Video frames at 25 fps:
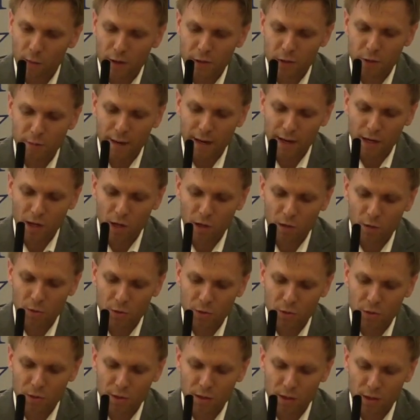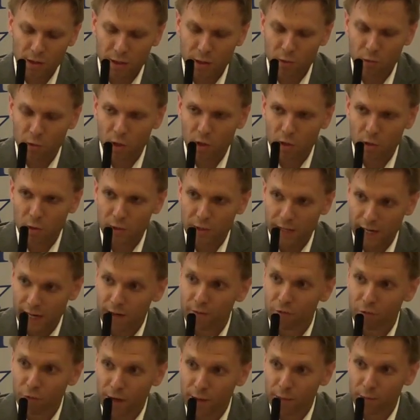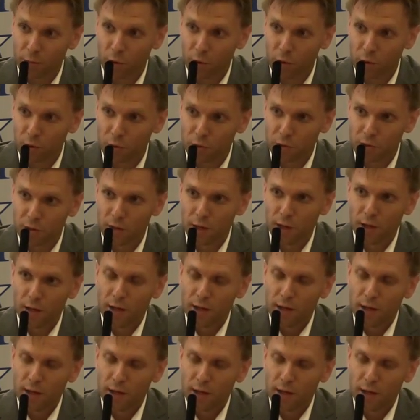Razorback coach, Glenn Rose, and Frank Boyles